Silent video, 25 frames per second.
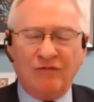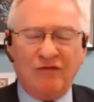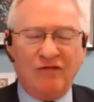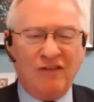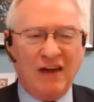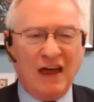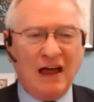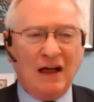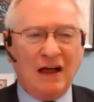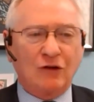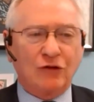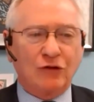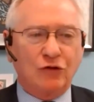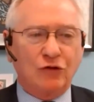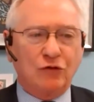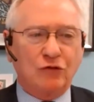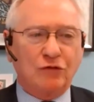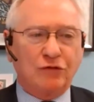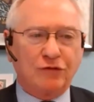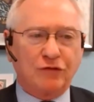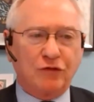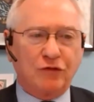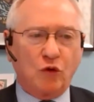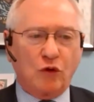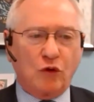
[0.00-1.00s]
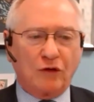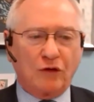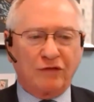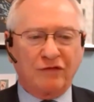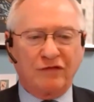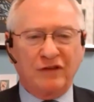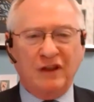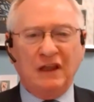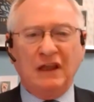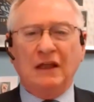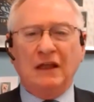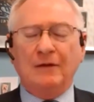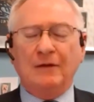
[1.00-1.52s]
value for
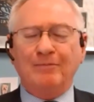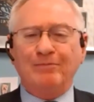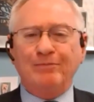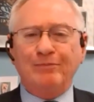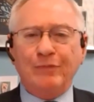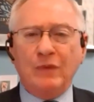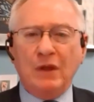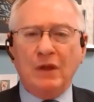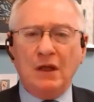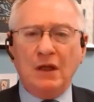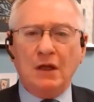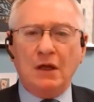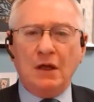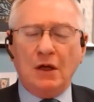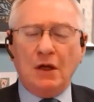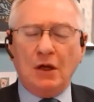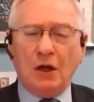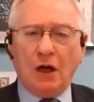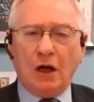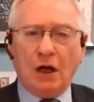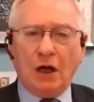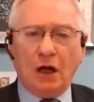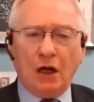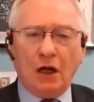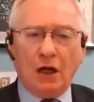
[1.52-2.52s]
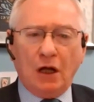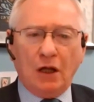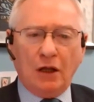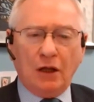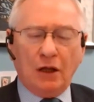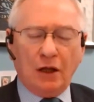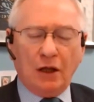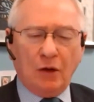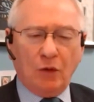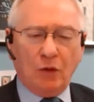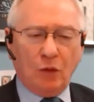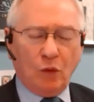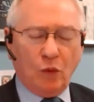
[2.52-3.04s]
fee.
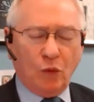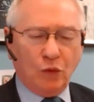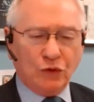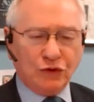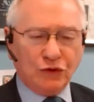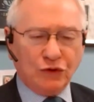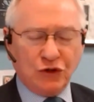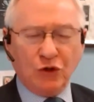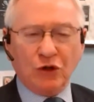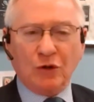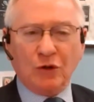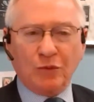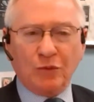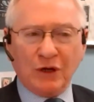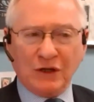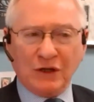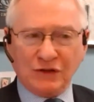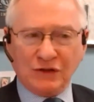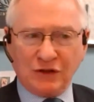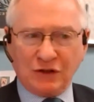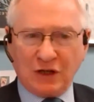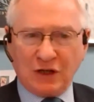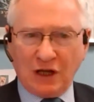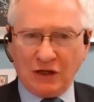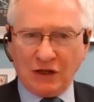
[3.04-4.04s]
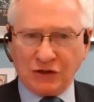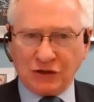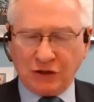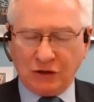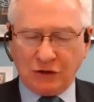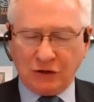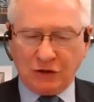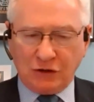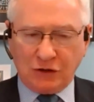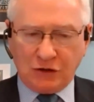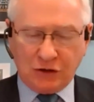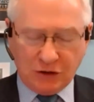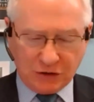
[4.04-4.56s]
was doing a
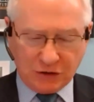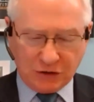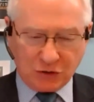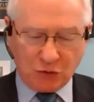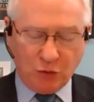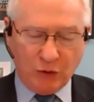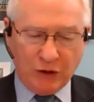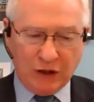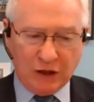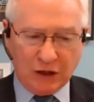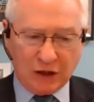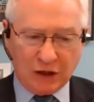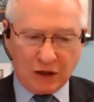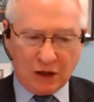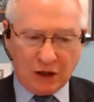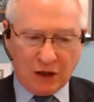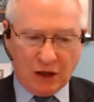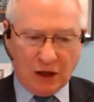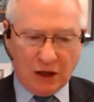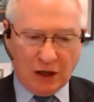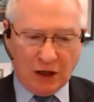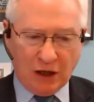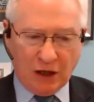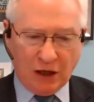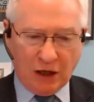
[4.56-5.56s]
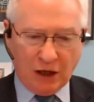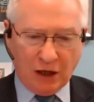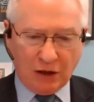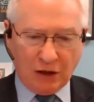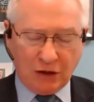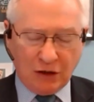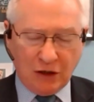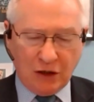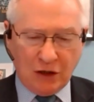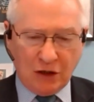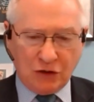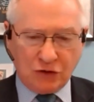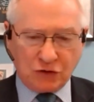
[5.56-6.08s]
presentation this week,
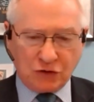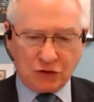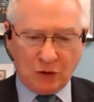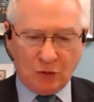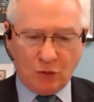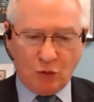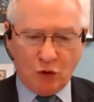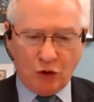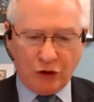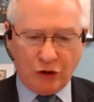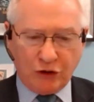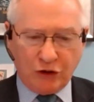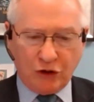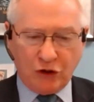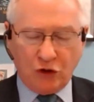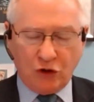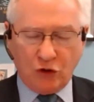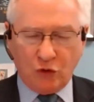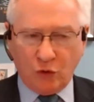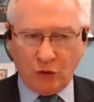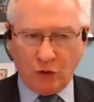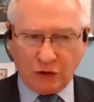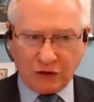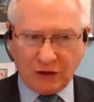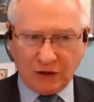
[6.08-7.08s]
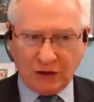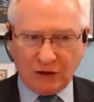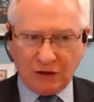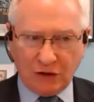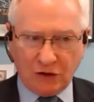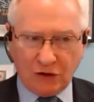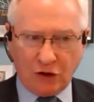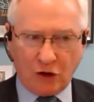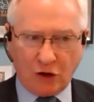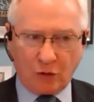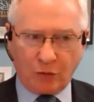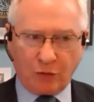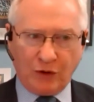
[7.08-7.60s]
and someone who
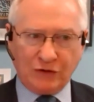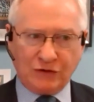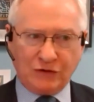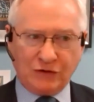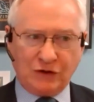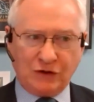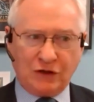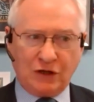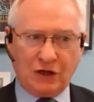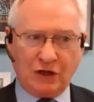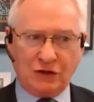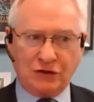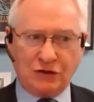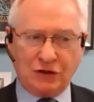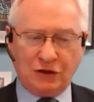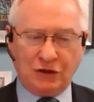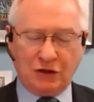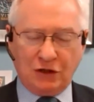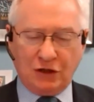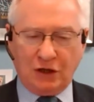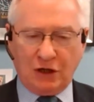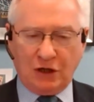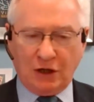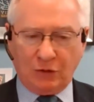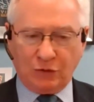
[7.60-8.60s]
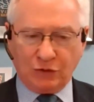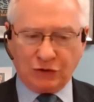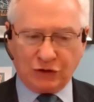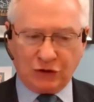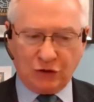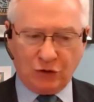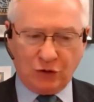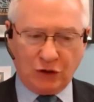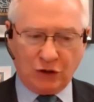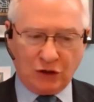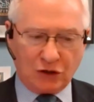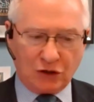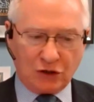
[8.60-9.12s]
attended our presentation that I was
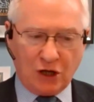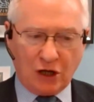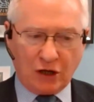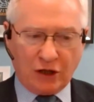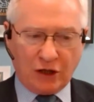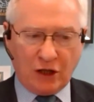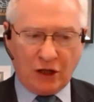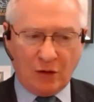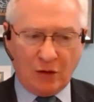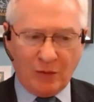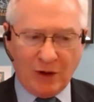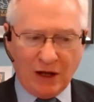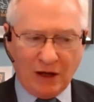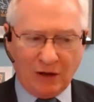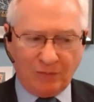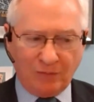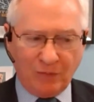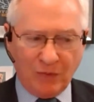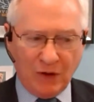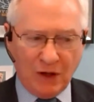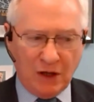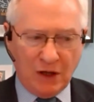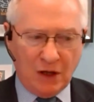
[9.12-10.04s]
doing, talking about